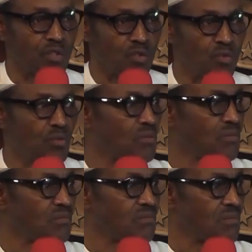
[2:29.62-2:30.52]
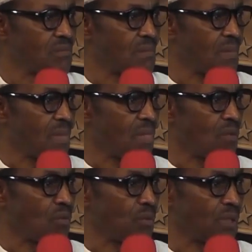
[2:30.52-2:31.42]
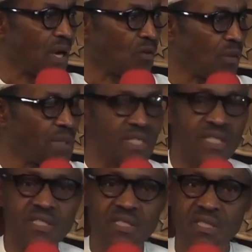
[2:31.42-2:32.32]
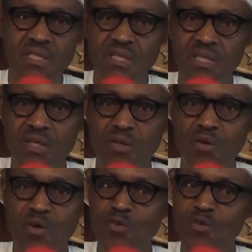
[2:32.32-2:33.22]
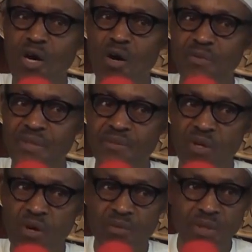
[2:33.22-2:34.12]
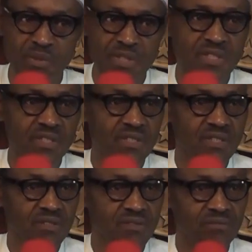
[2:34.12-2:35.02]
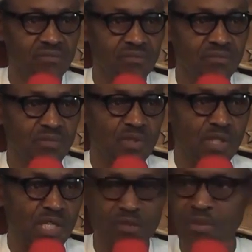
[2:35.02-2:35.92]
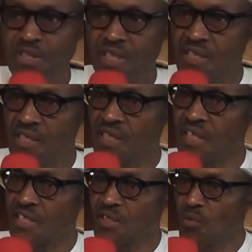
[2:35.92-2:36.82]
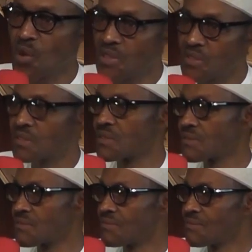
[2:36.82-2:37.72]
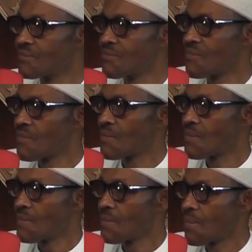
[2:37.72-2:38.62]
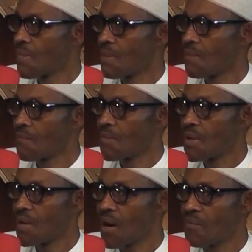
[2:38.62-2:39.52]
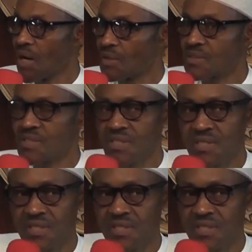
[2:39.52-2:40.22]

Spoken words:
President Buhari also congratulated Nigerians for their steadfastness, adding that the recession was the result of cumulative effects of worldwide economic downturn.